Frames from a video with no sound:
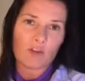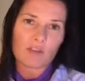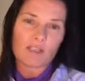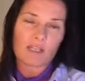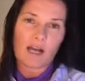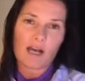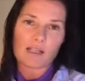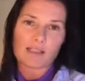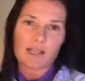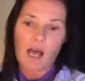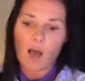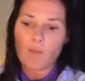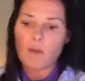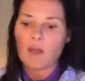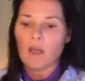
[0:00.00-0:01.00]
those scars
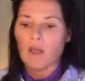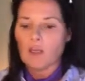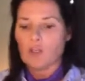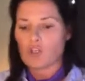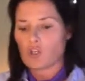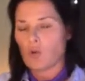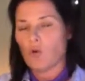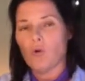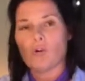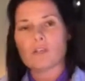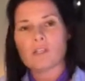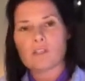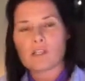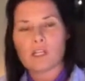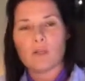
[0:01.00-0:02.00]
up because your
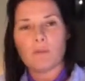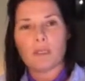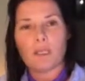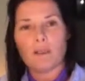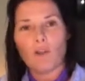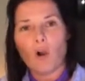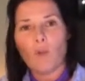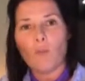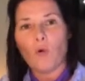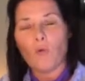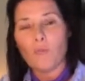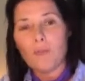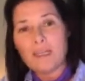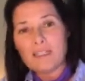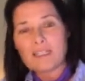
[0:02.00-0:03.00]
horse is going to be a lot
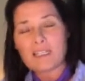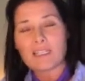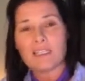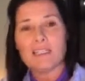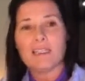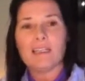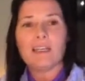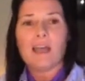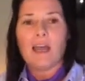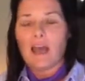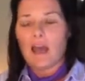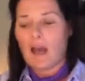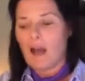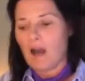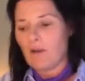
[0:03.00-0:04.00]
more mentally
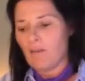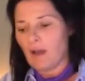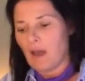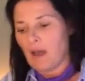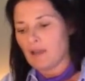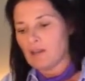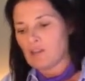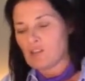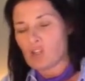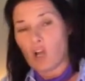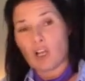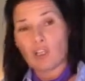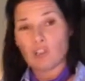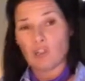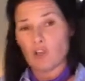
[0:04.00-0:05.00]
um, and
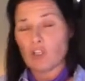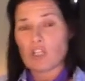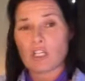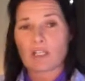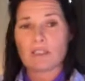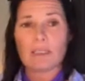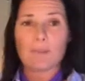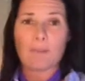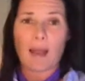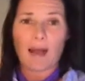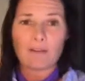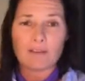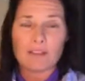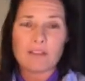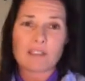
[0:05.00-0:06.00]
psychologically
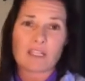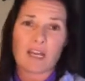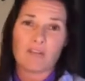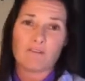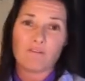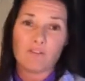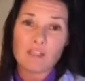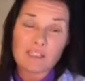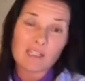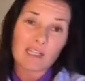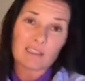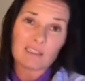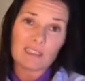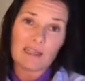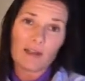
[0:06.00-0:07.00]
balanced and
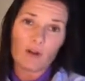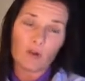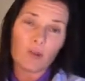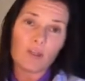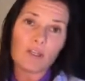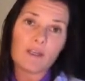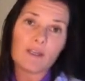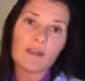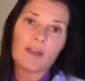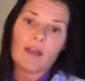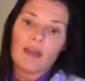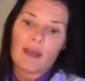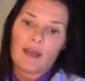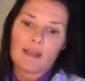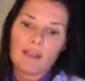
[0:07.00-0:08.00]
physically healthy
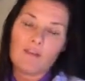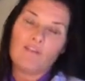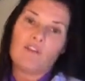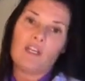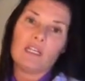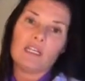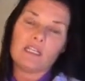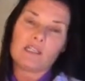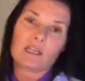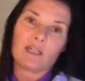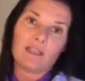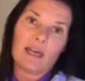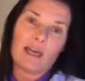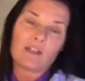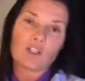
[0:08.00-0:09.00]
if he is
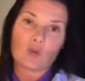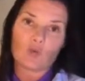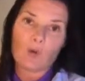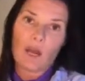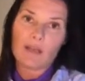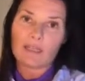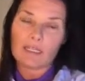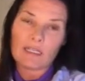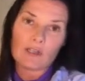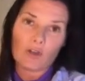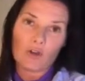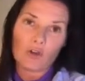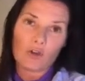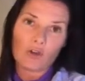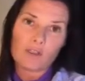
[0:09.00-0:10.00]
allowed to run in a
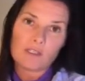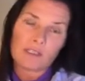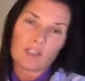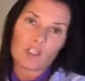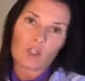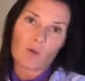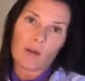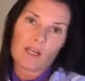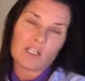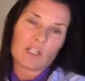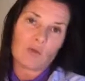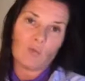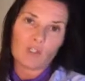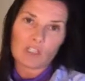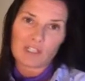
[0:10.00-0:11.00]
herd
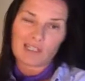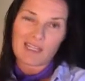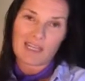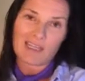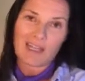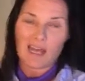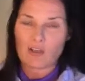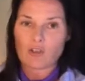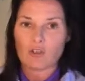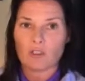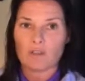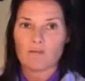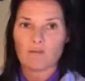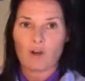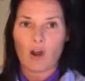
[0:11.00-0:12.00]
situation, which is their natural
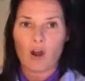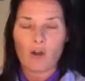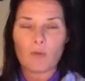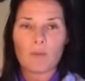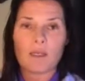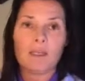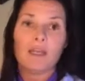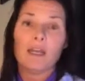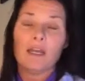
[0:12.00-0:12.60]
environment.